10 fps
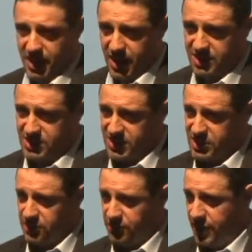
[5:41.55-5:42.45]
and
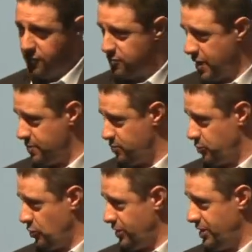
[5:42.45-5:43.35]
65 of my
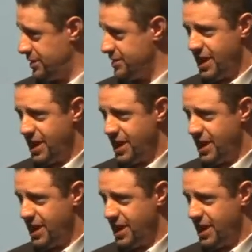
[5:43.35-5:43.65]
employees